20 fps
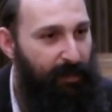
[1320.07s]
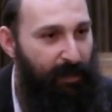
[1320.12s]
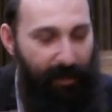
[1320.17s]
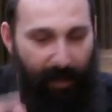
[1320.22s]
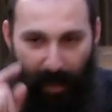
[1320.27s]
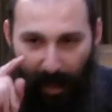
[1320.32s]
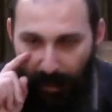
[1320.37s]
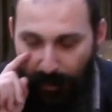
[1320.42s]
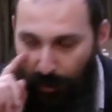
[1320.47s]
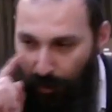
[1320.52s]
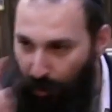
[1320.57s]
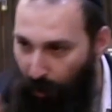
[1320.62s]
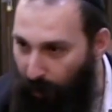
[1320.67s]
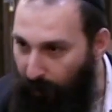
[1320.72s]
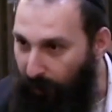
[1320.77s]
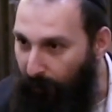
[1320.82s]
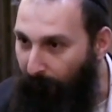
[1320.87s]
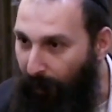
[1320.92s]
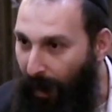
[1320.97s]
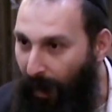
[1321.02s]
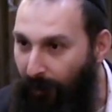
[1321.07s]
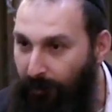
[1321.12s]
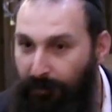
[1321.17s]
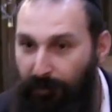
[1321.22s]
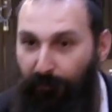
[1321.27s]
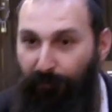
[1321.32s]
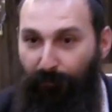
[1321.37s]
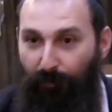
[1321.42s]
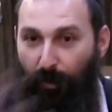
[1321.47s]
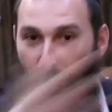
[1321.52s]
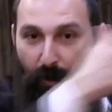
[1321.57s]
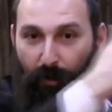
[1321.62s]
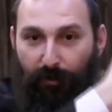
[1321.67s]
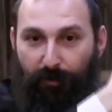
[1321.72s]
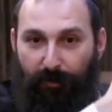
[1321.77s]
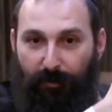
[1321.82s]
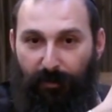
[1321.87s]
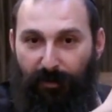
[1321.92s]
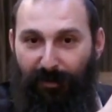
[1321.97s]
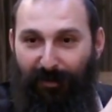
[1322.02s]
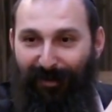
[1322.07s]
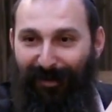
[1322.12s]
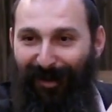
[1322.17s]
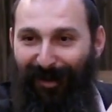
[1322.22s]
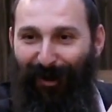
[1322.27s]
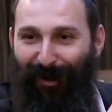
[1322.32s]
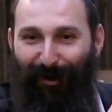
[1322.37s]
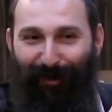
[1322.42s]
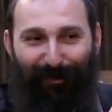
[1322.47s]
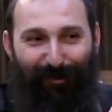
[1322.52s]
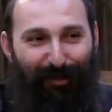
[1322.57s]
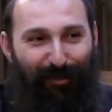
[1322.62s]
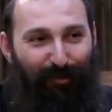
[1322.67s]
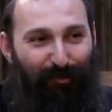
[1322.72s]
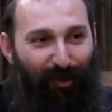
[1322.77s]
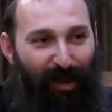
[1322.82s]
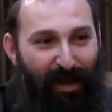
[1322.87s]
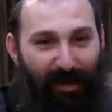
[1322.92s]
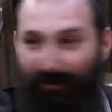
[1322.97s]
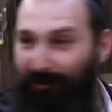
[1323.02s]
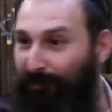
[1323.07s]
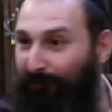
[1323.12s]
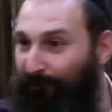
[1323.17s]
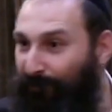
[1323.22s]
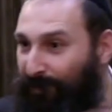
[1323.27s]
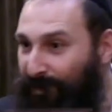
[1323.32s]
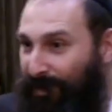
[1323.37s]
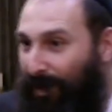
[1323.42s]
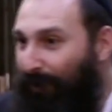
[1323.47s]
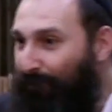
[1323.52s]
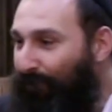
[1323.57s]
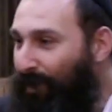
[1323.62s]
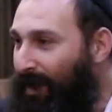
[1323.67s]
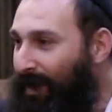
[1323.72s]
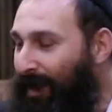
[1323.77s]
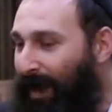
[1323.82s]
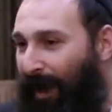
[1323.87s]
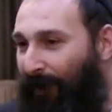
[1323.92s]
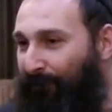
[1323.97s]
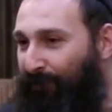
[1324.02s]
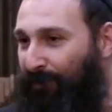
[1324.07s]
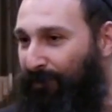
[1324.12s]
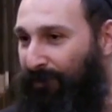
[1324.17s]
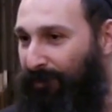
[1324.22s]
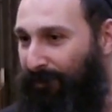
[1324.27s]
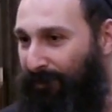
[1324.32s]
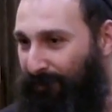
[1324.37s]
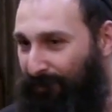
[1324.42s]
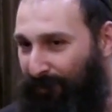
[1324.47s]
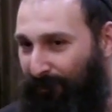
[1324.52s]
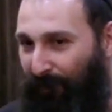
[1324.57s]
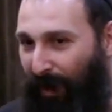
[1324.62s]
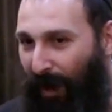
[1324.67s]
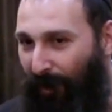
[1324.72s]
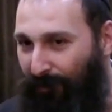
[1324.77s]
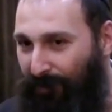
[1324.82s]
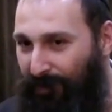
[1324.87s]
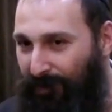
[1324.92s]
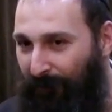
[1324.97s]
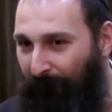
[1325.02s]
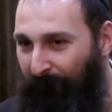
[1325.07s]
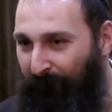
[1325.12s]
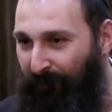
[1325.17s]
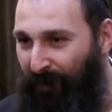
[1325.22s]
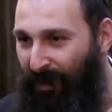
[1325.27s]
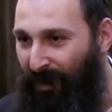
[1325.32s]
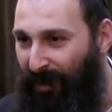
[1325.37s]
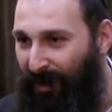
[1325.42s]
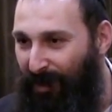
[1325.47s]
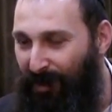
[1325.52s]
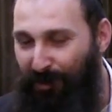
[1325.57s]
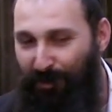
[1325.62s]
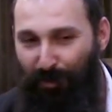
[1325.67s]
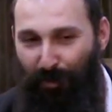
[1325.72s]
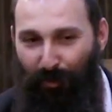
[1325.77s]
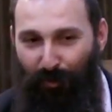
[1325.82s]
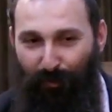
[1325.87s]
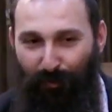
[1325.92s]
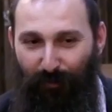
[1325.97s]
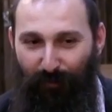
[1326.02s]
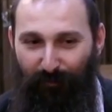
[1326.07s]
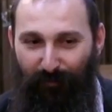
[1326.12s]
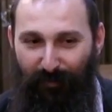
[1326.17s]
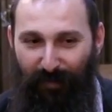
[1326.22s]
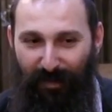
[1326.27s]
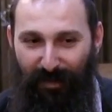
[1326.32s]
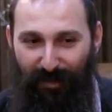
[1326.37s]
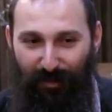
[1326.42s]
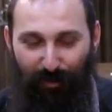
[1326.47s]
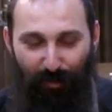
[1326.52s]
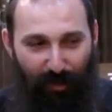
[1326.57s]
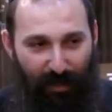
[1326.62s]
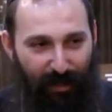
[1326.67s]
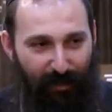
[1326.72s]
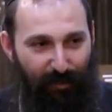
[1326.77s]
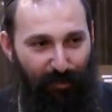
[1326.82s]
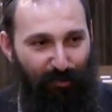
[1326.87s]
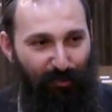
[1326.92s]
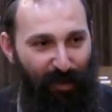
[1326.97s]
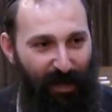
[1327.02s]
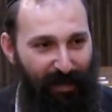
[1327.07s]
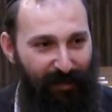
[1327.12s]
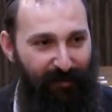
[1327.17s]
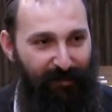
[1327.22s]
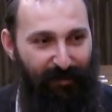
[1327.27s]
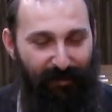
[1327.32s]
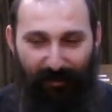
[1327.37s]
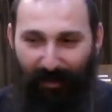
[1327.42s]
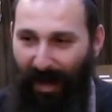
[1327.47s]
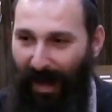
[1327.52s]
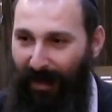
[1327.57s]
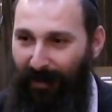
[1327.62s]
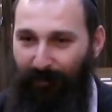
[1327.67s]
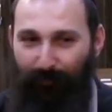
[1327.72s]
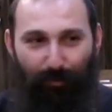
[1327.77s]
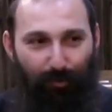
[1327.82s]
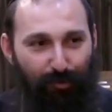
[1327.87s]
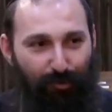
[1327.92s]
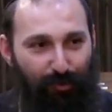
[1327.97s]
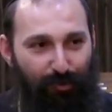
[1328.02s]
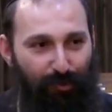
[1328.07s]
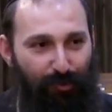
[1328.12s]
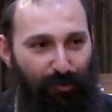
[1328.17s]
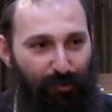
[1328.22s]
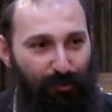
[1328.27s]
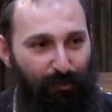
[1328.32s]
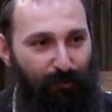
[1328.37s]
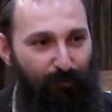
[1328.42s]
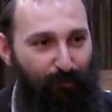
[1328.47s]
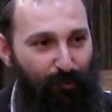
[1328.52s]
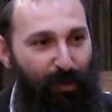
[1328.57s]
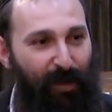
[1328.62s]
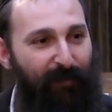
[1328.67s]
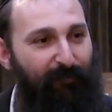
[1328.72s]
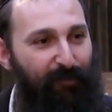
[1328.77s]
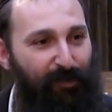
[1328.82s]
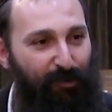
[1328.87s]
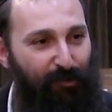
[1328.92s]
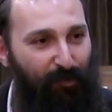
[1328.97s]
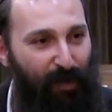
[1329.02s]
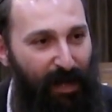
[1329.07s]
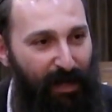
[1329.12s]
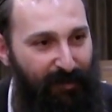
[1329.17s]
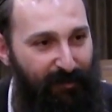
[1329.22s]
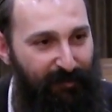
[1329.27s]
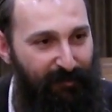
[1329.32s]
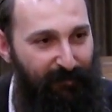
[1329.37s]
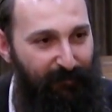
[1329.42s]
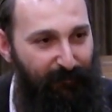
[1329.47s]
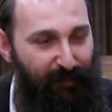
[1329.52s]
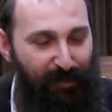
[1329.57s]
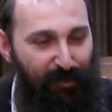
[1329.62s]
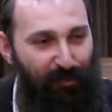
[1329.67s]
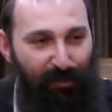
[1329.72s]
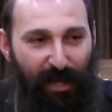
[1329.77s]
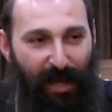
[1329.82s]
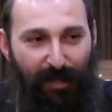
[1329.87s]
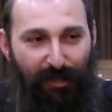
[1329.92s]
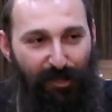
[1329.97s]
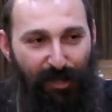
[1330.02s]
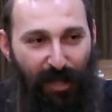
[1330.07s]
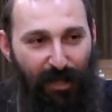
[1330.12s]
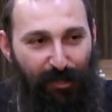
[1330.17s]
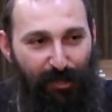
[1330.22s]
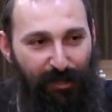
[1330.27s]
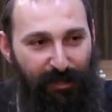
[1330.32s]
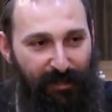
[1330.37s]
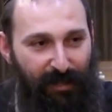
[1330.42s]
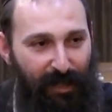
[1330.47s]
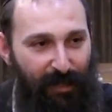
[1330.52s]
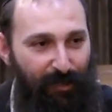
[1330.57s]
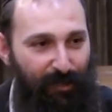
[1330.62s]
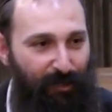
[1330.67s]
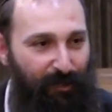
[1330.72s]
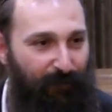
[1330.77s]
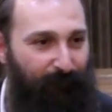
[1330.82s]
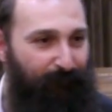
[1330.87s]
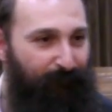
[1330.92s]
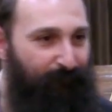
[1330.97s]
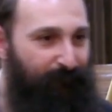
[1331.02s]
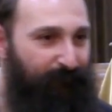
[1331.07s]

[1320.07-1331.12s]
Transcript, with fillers: the cat saw the mouse, threw all the, all the trays and started running after the, the mouse. So you can train the animal to do whatever you want, I mean, but you can't change its nature.